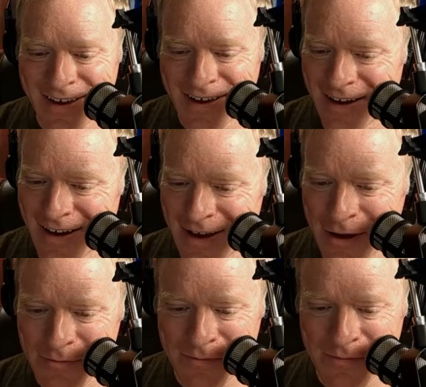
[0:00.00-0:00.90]

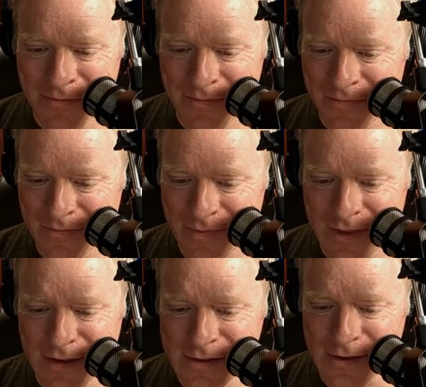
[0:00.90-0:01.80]
I
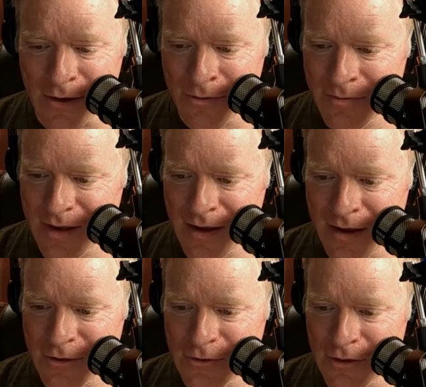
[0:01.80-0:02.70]
think so. Yeah,
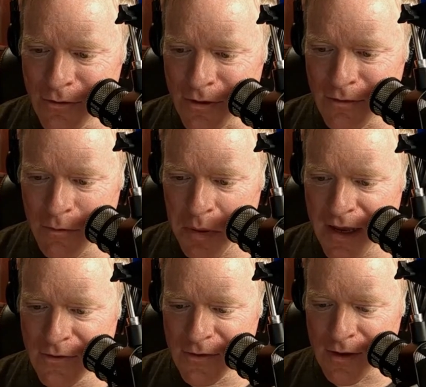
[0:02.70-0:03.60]
I showed all of the
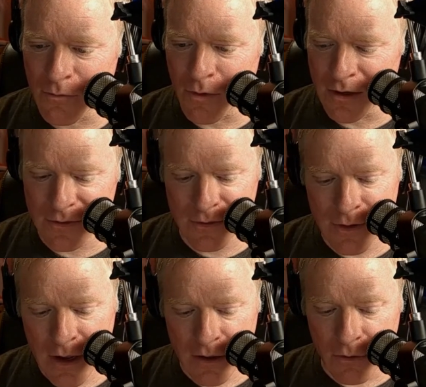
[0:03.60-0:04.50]
pages I wanted to.
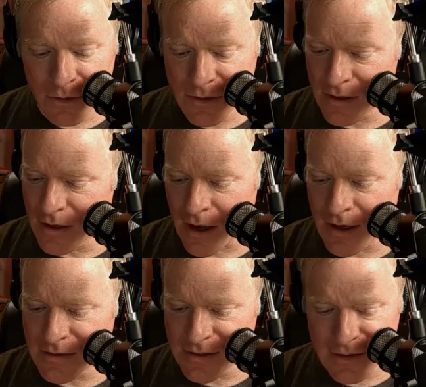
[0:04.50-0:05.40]
The only thing
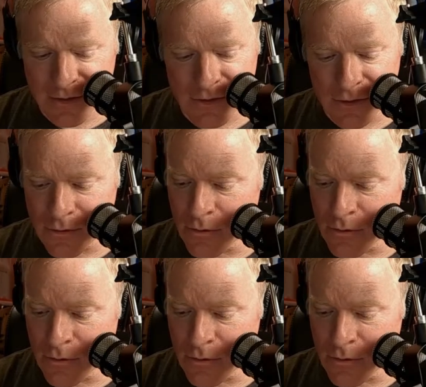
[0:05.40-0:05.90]
I didn't do